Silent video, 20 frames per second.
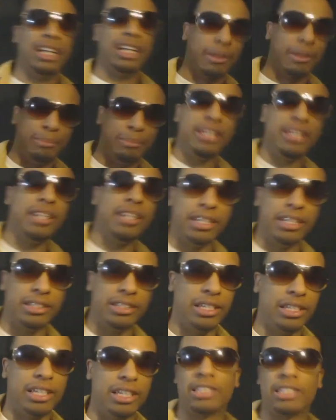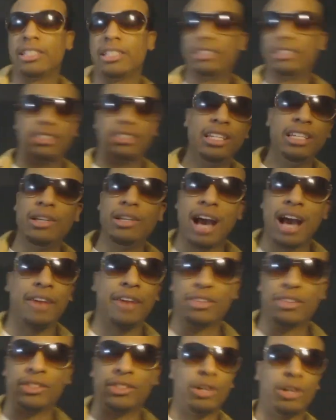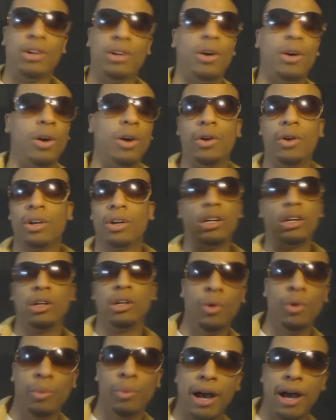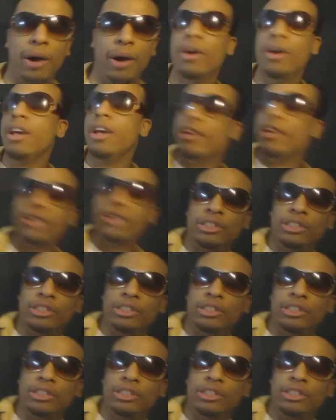try to compete against this, and see how this all gonna go about.